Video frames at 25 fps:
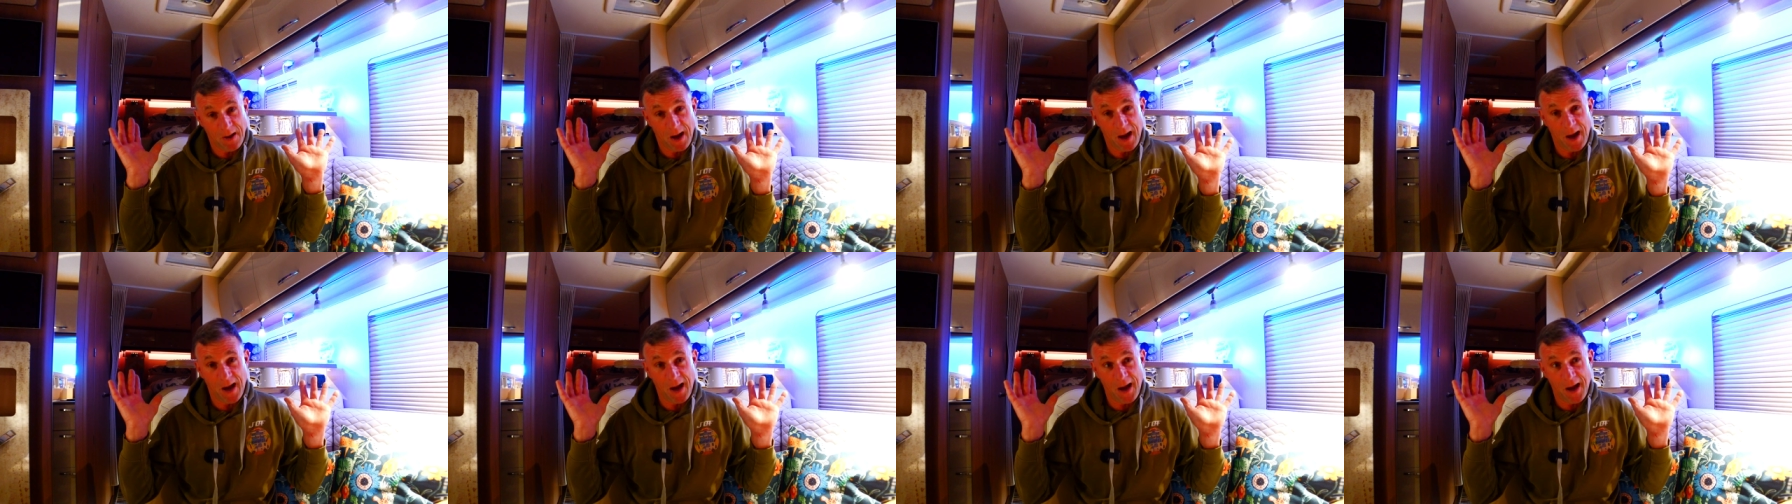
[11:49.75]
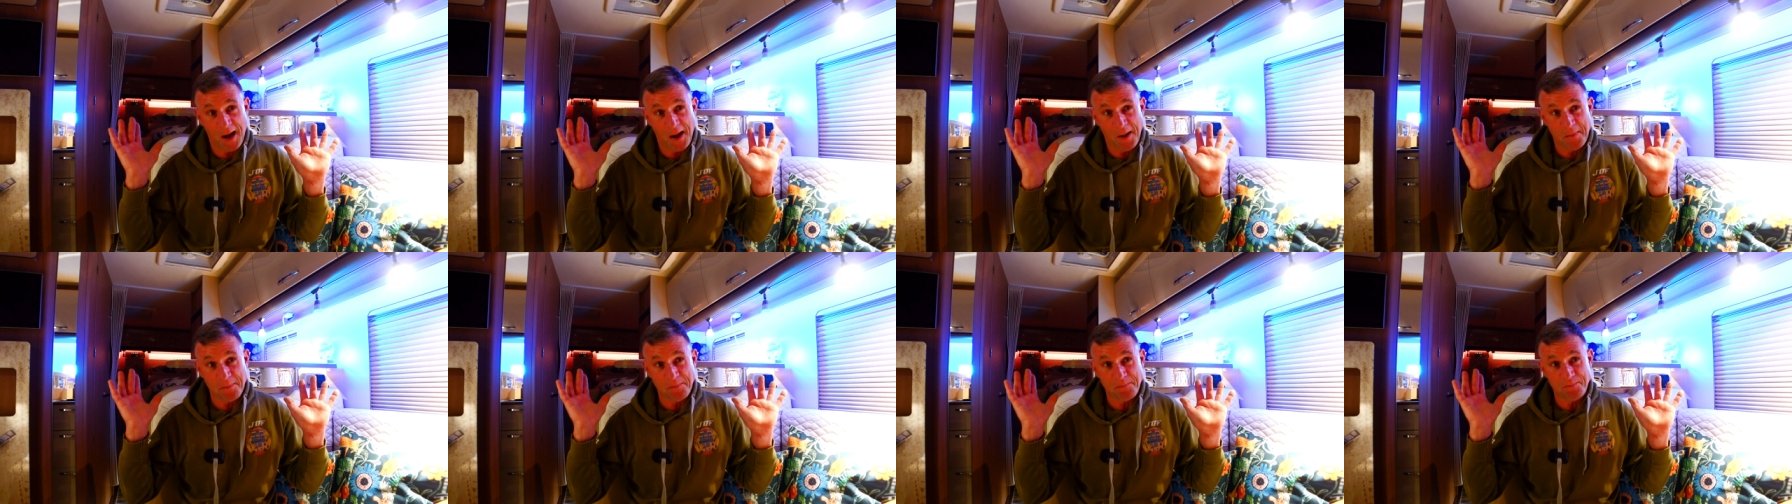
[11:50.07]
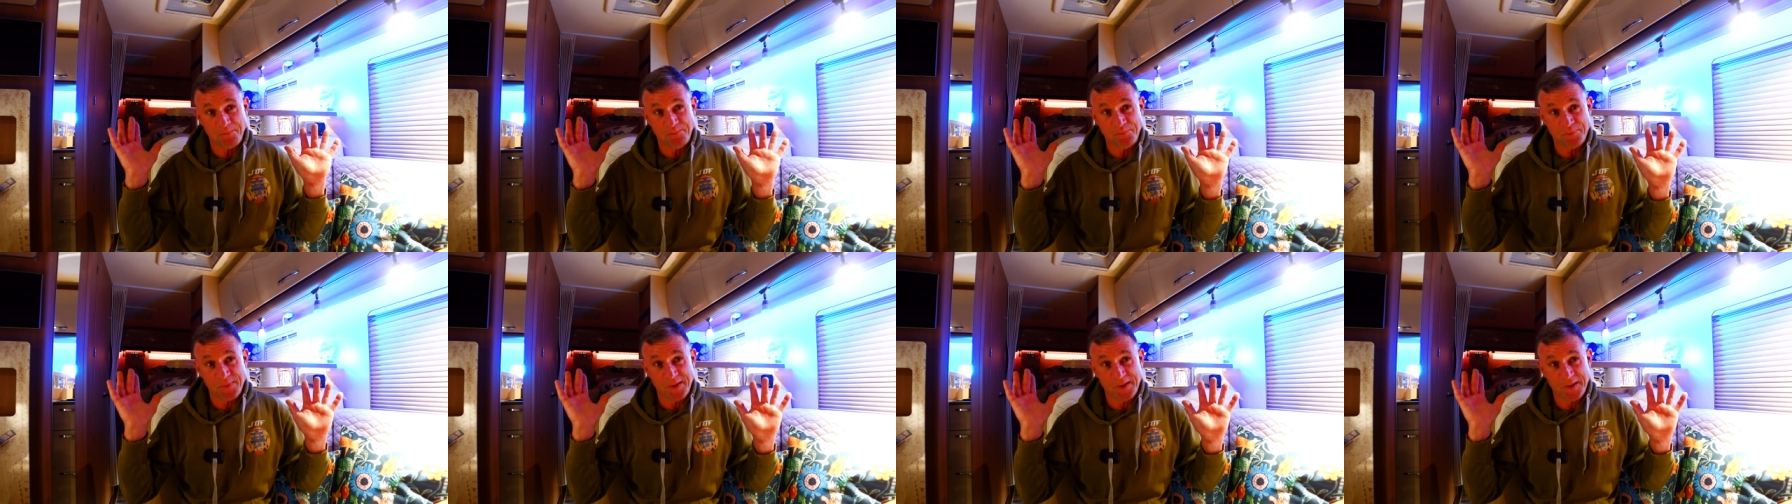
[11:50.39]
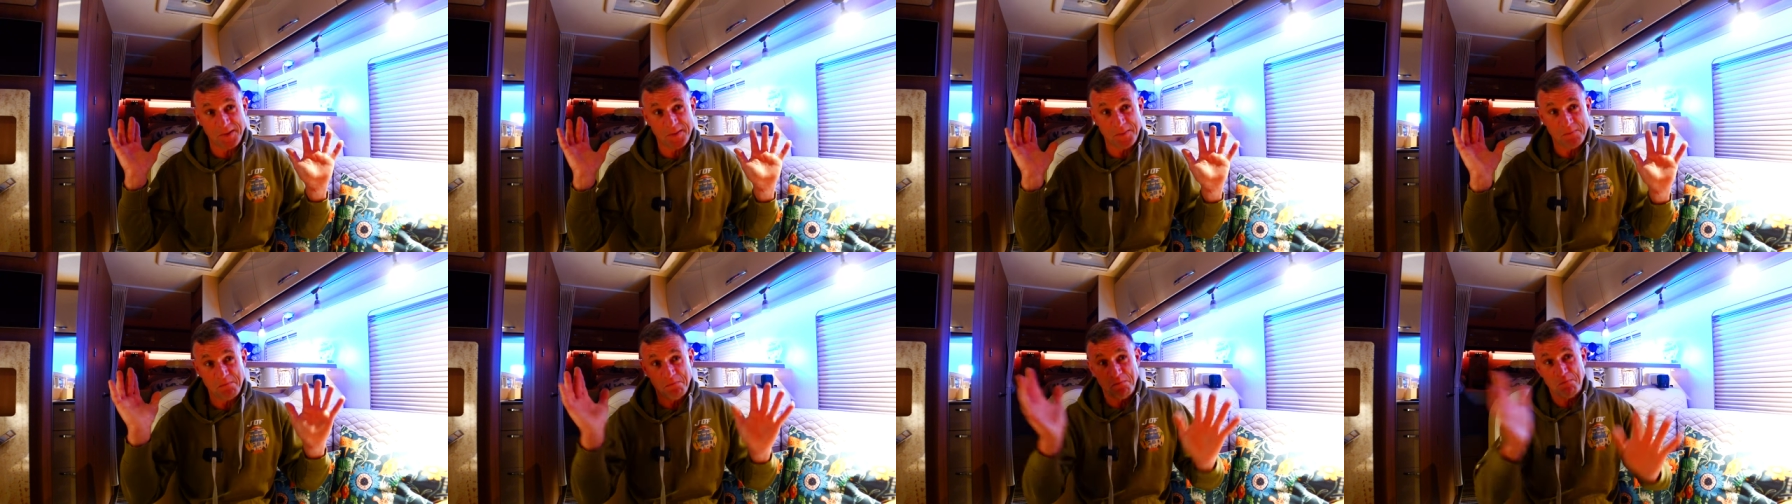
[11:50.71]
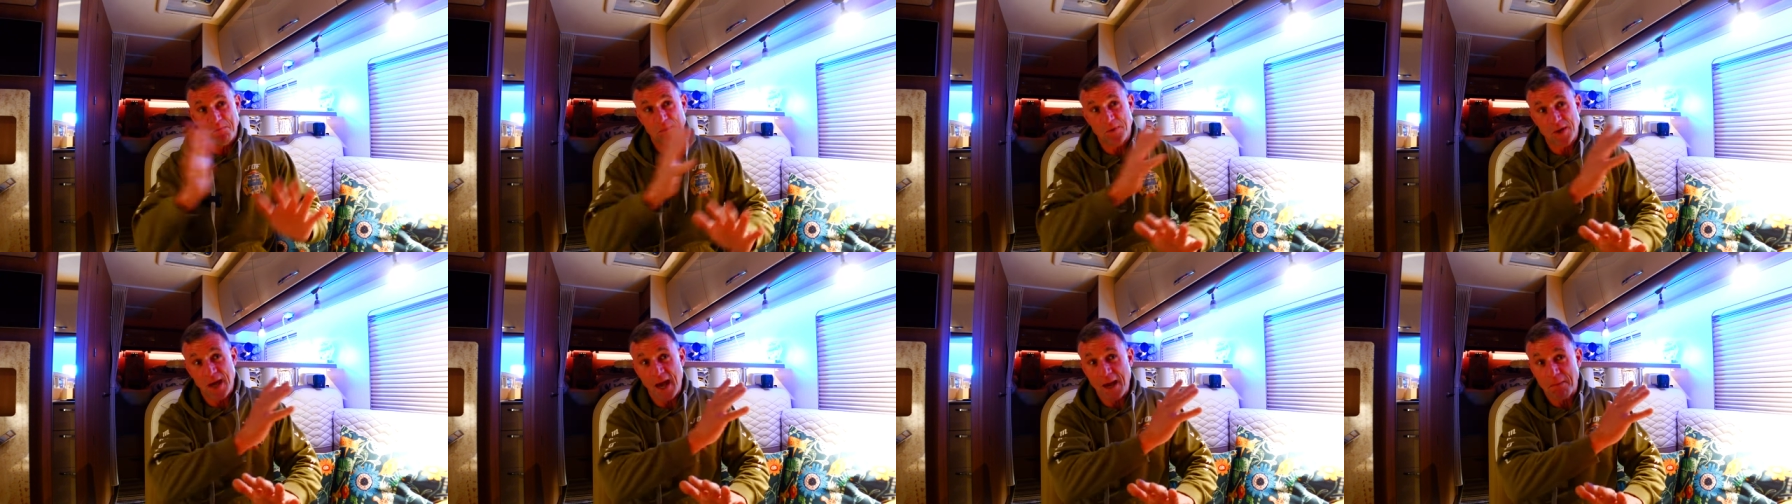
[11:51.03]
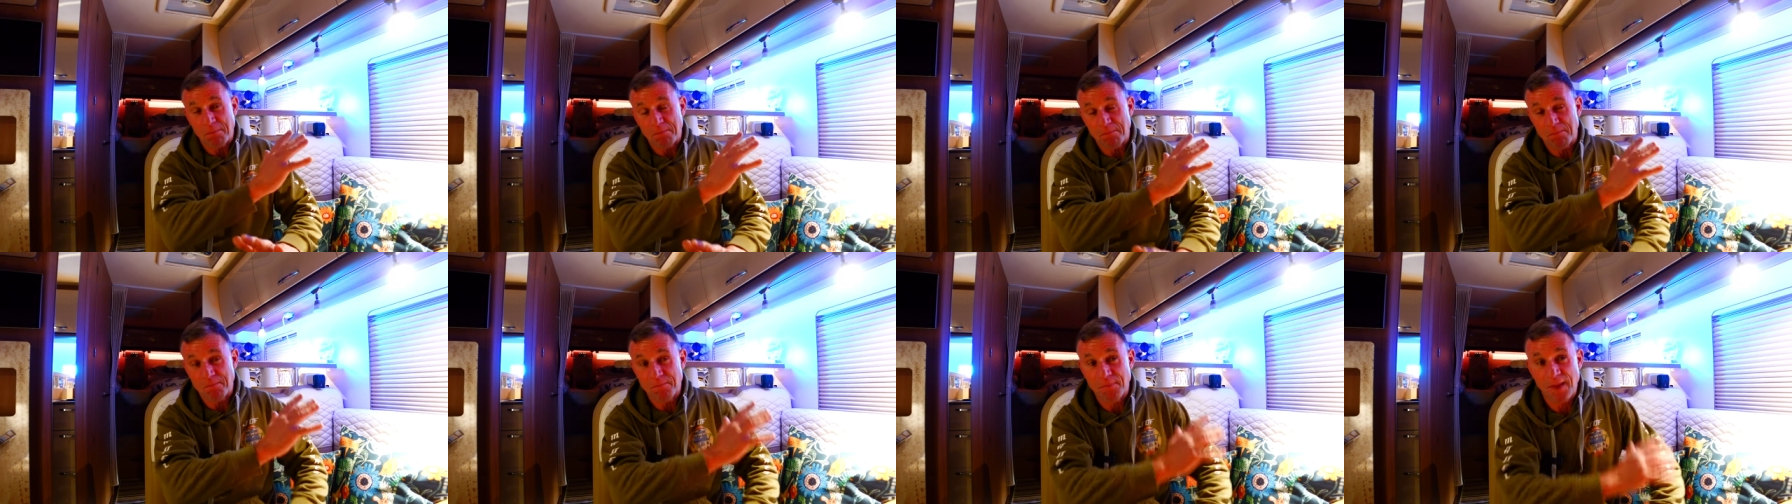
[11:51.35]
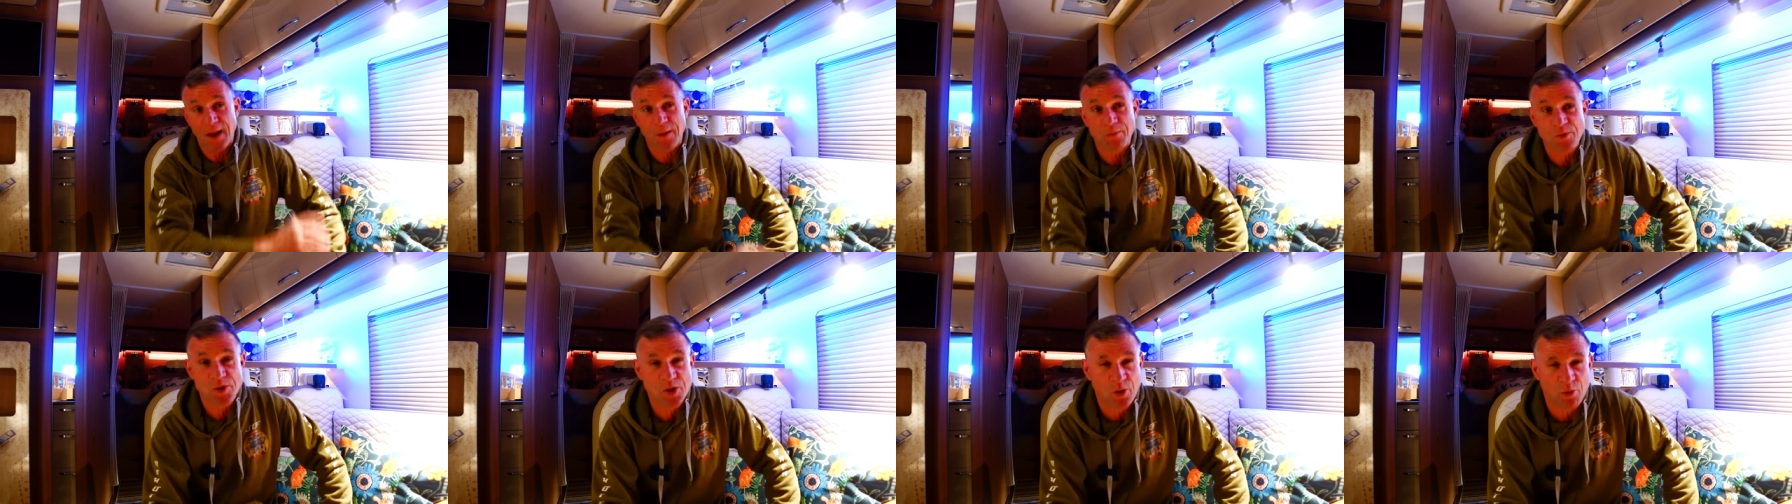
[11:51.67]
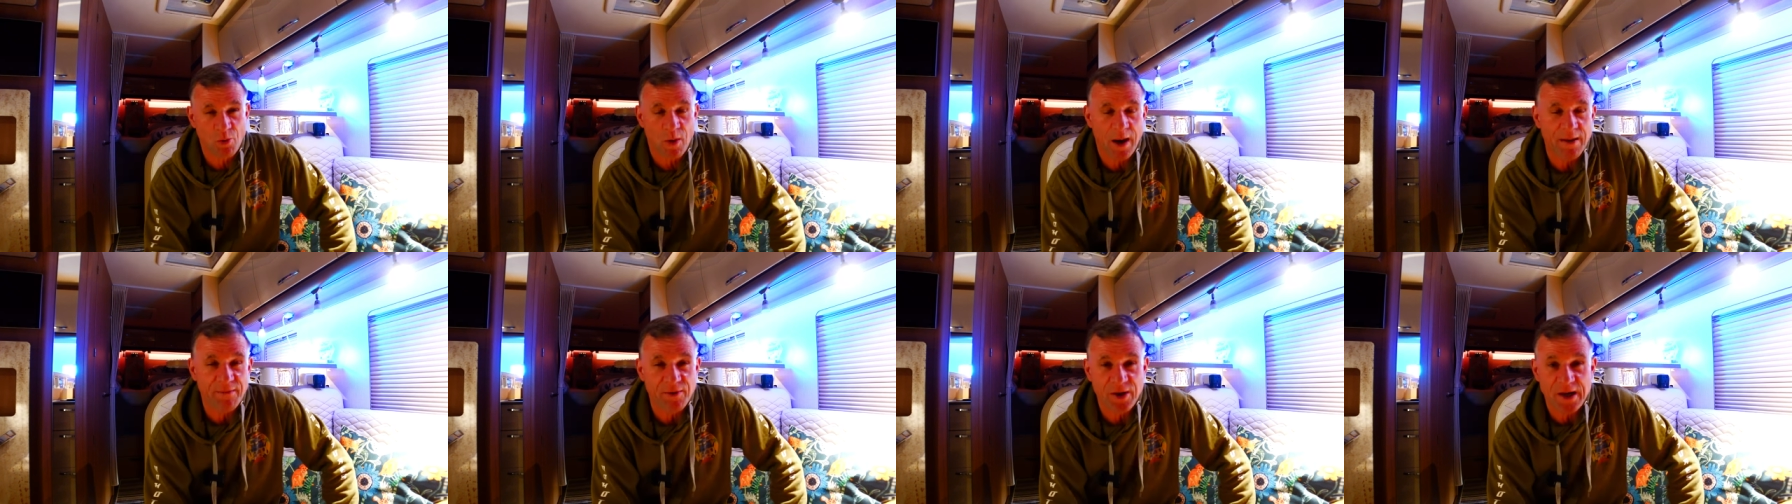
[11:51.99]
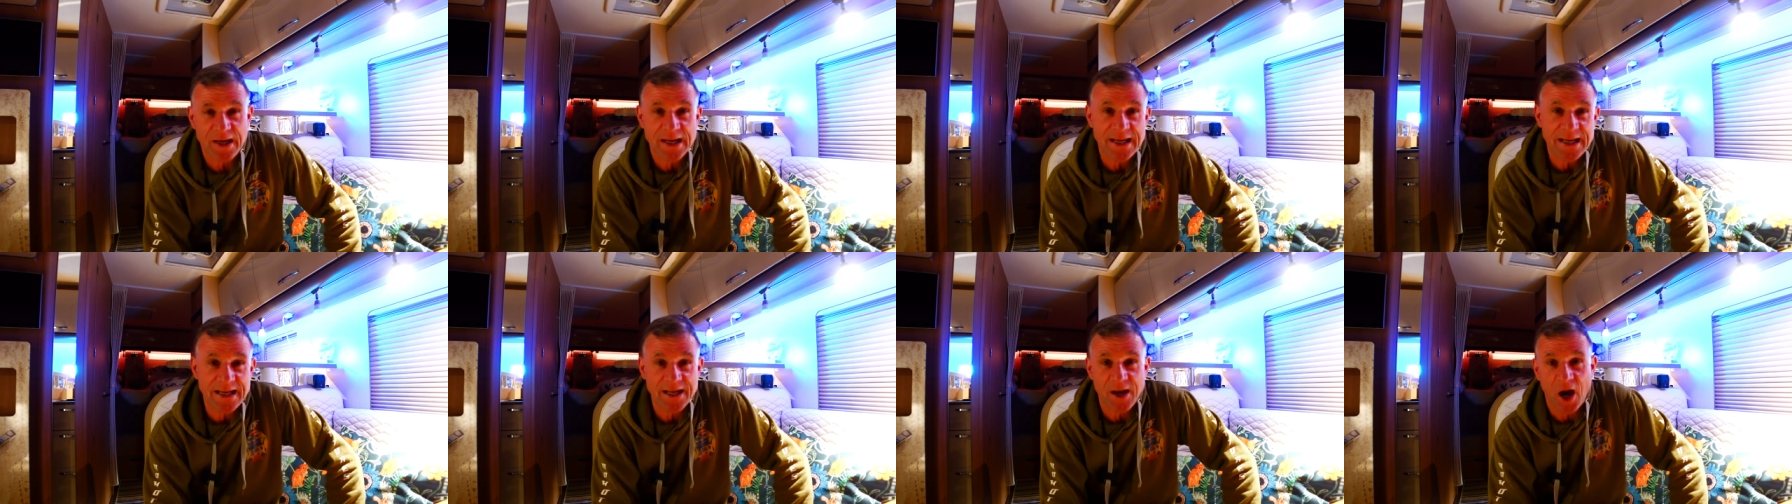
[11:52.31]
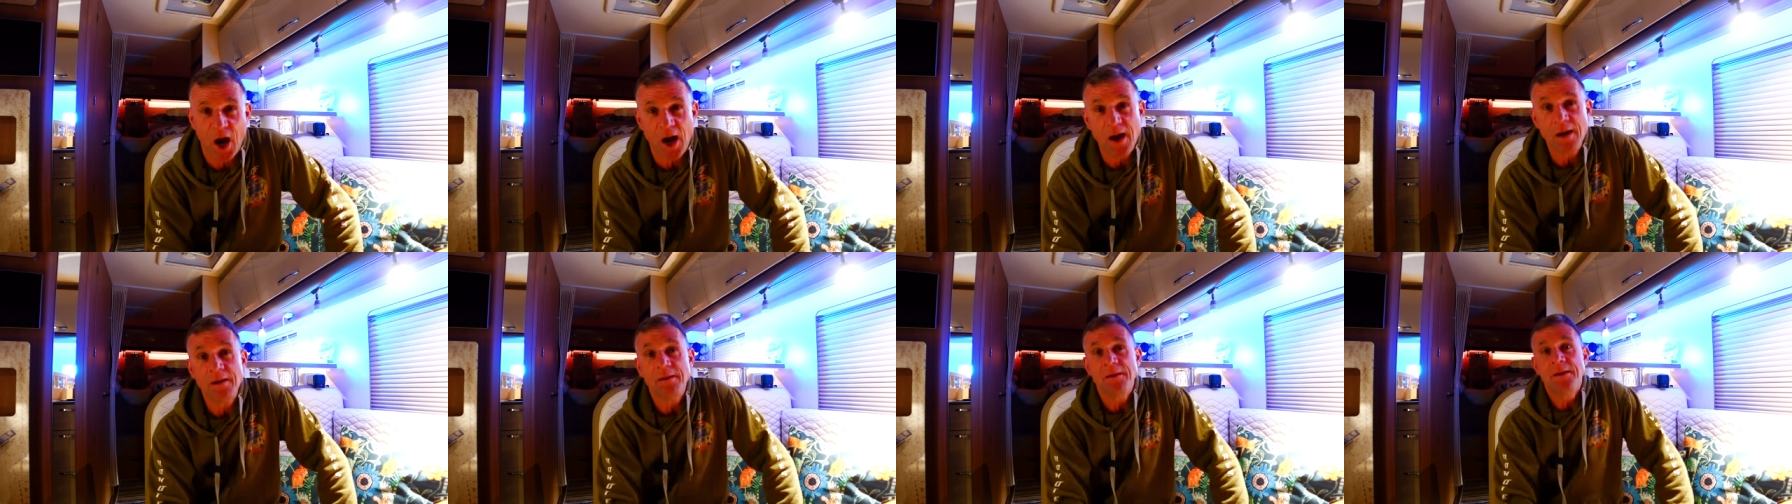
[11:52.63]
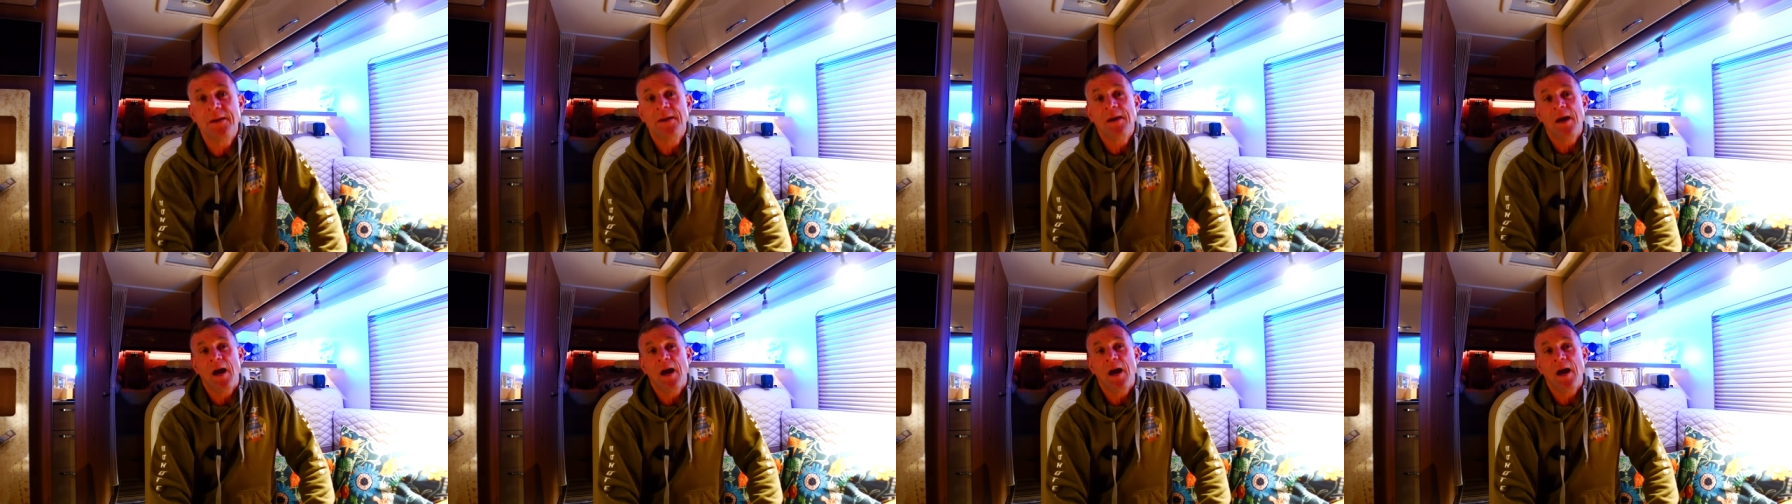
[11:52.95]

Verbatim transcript: Um, yeah, that was Gravelina.